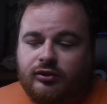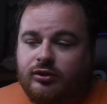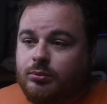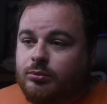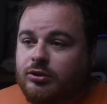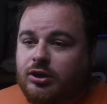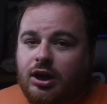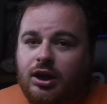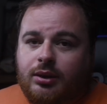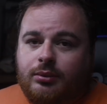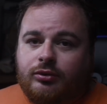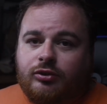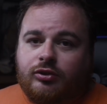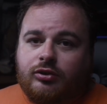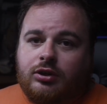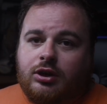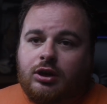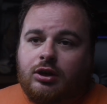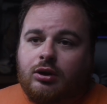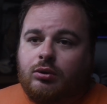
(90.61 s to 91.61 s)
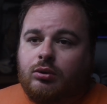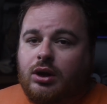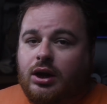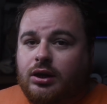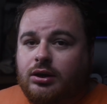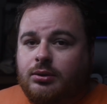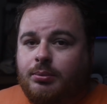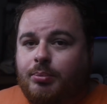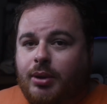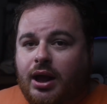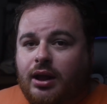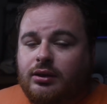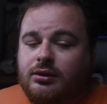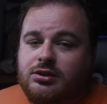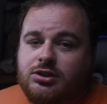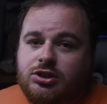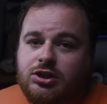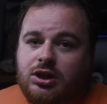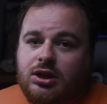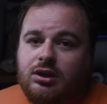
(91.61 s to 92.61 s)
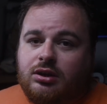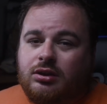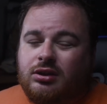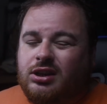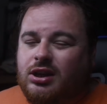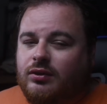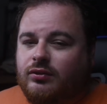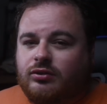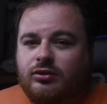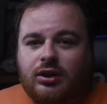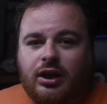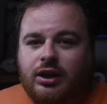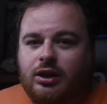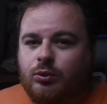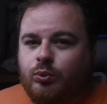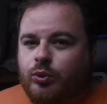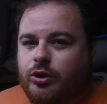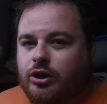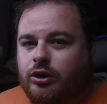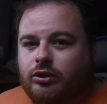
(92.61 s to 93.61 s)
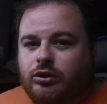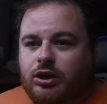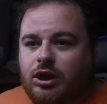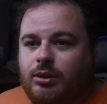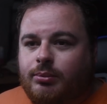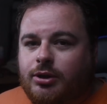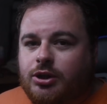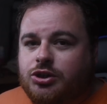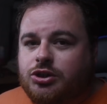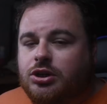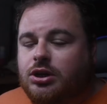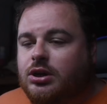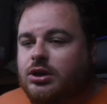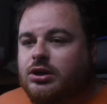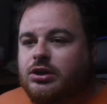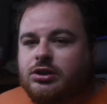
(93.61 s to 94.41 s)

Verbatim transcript: Sometimes, you know, auto balancing gives like weird image.